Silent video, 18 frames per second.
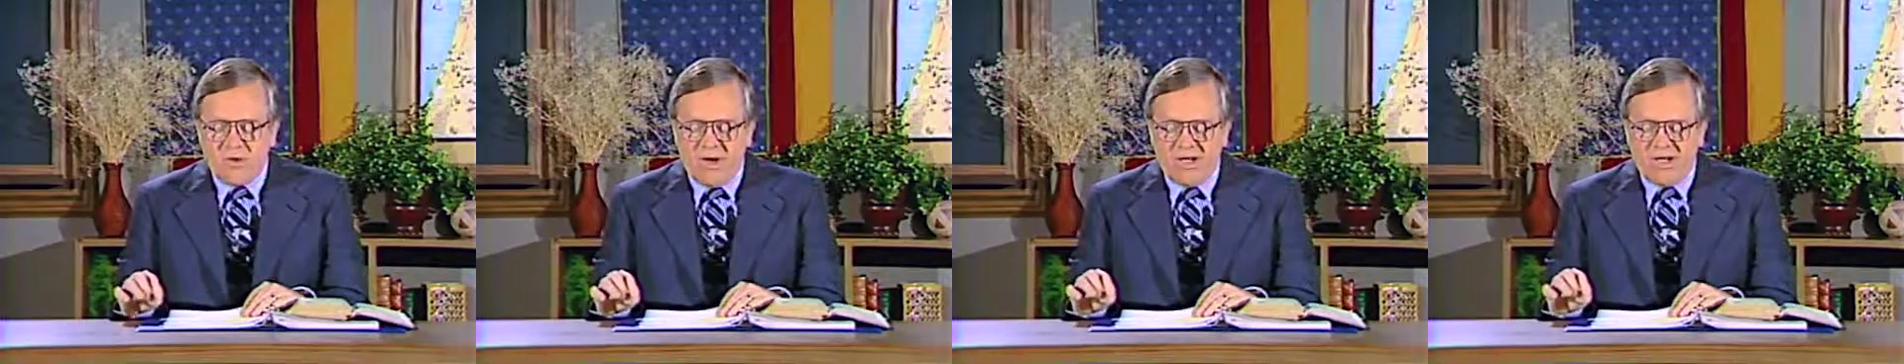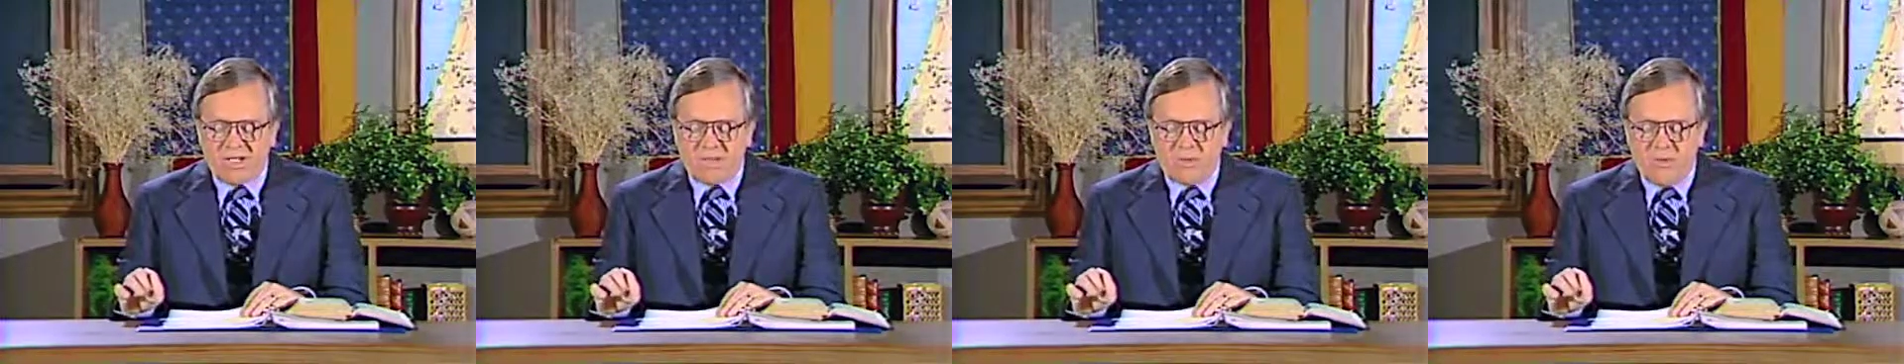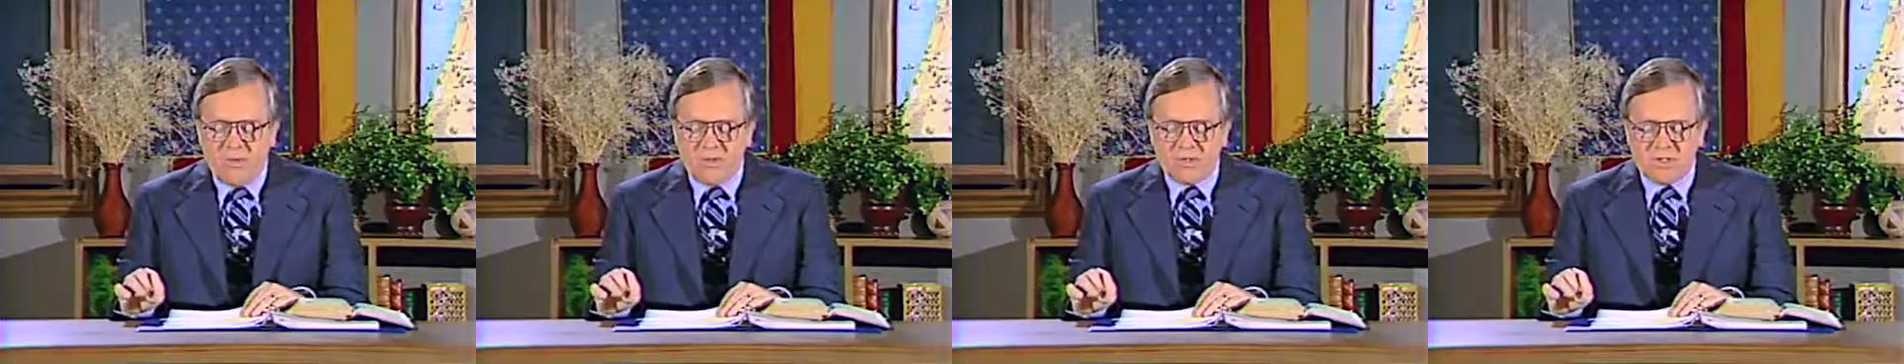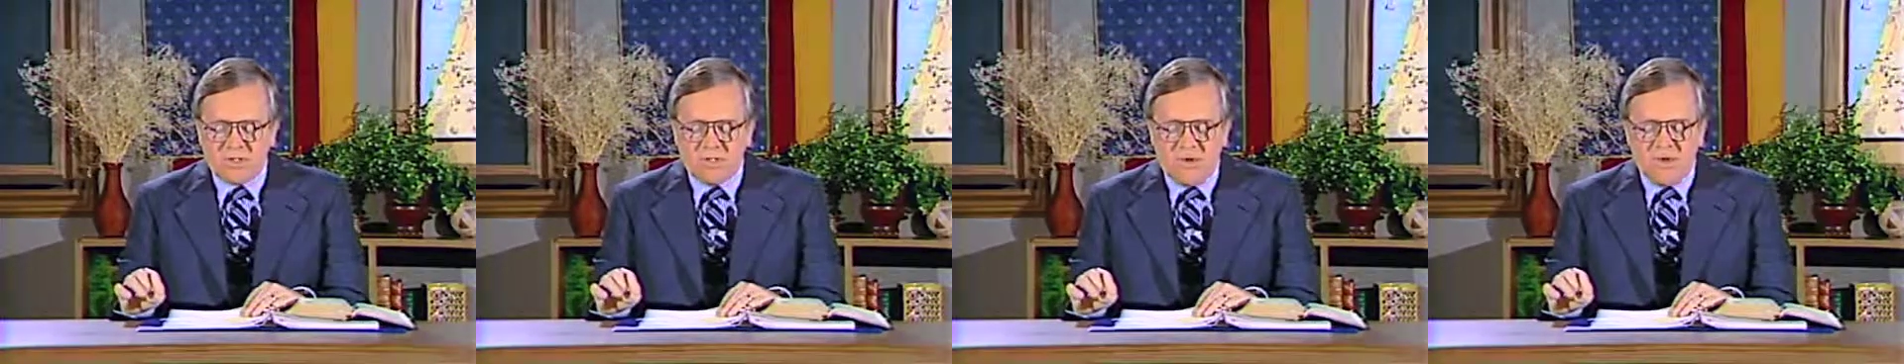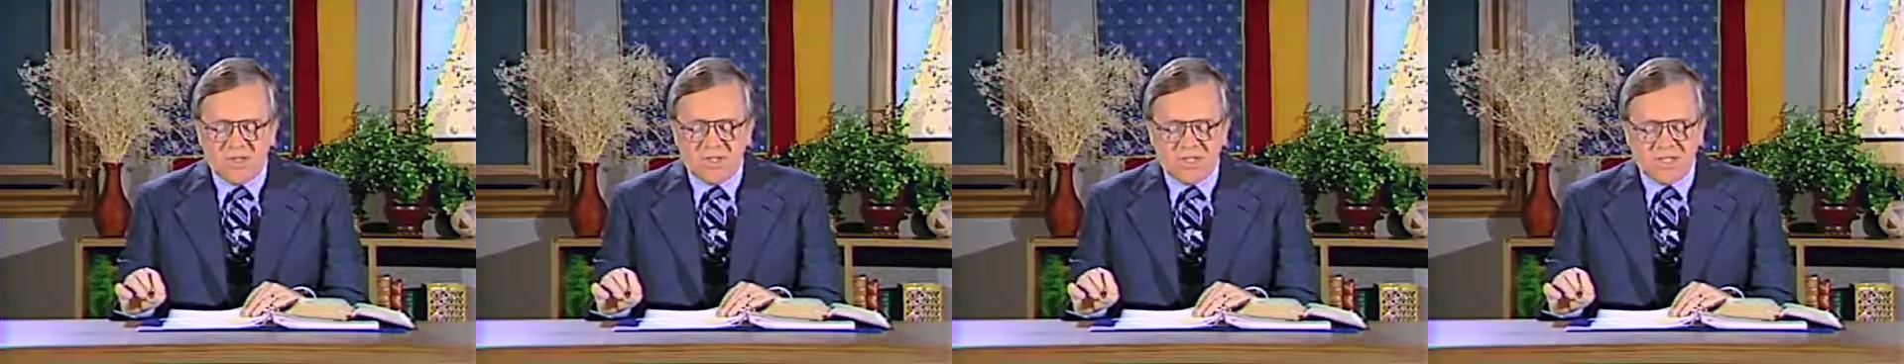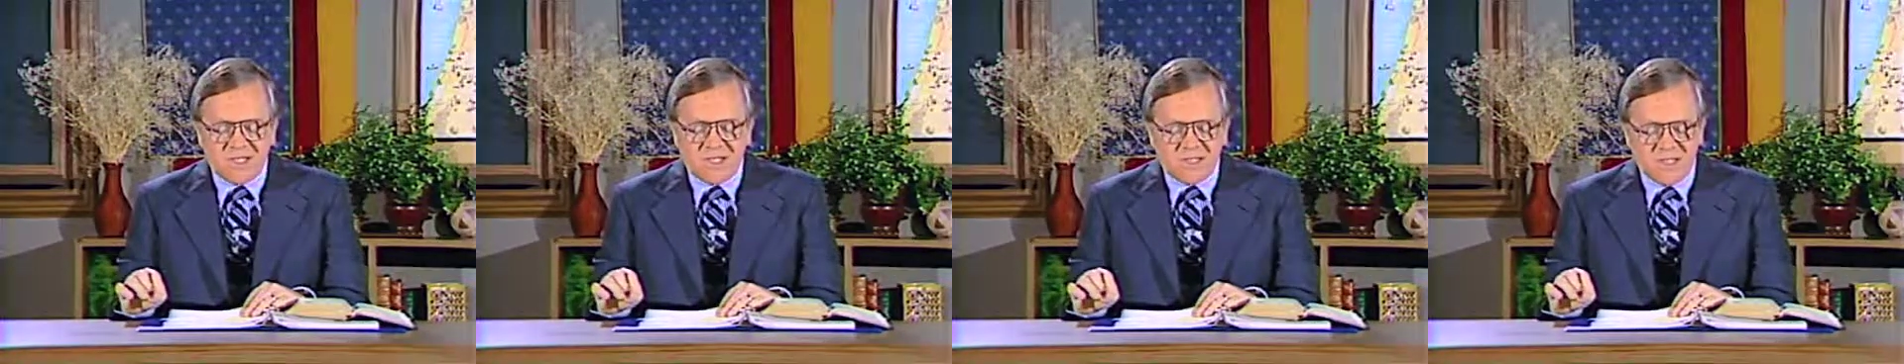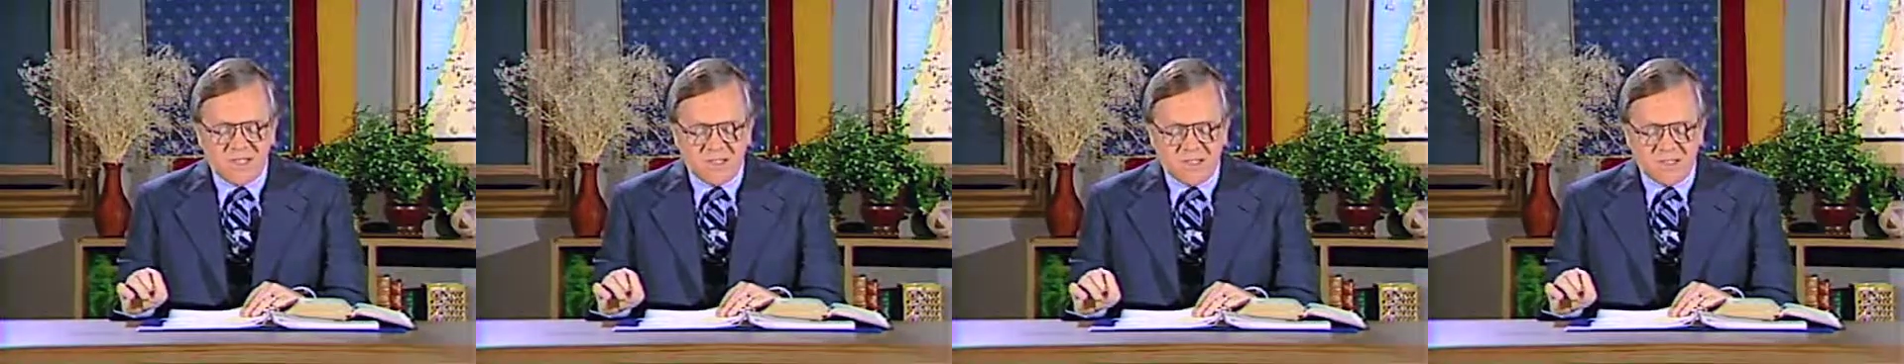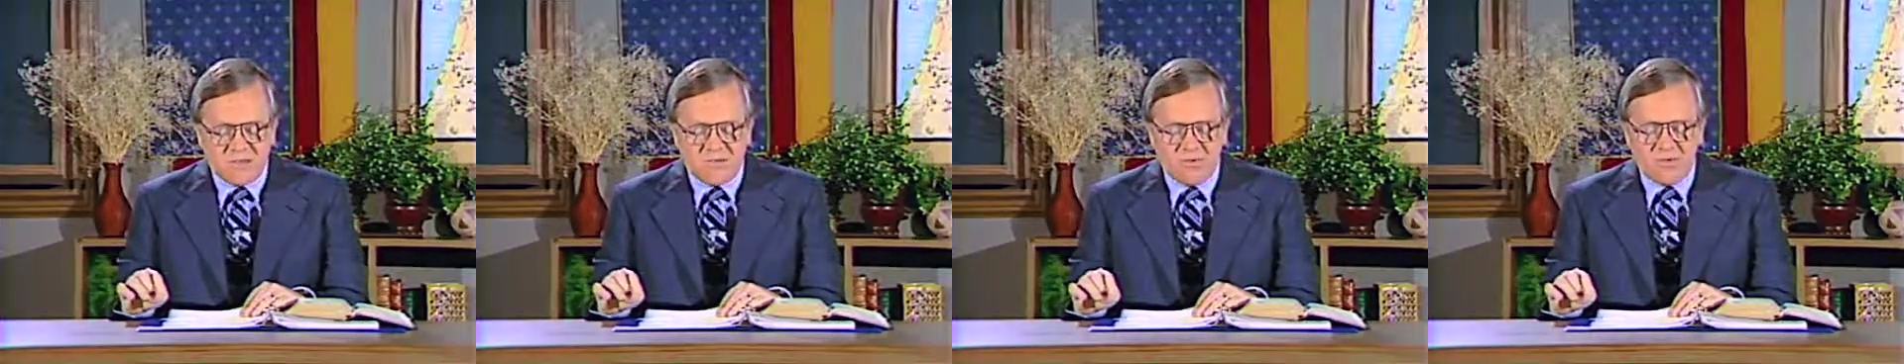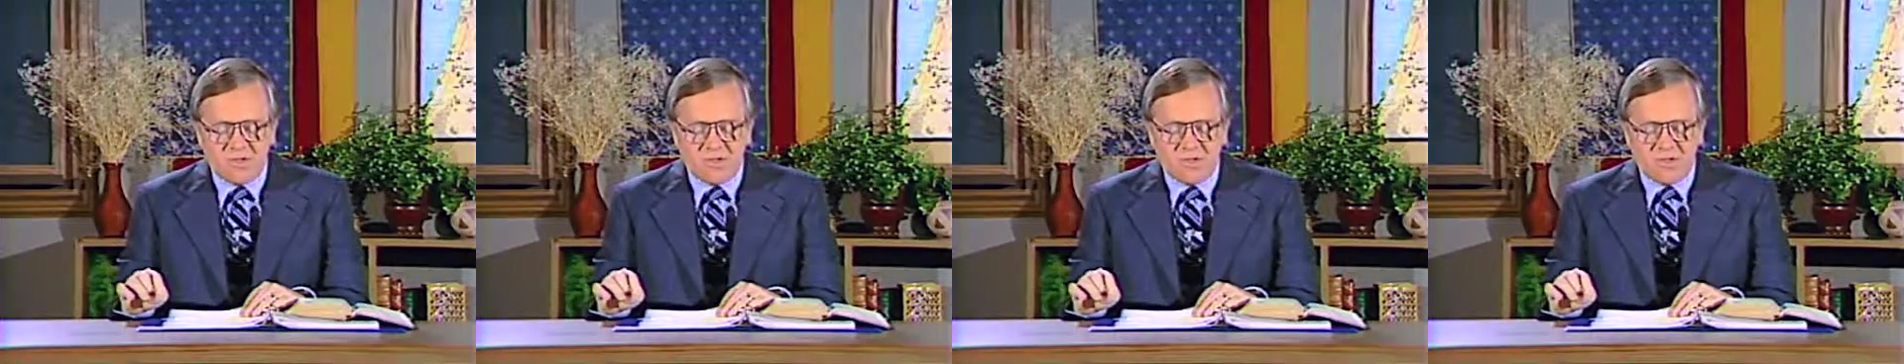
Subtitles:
God spoke to Moses' assistant,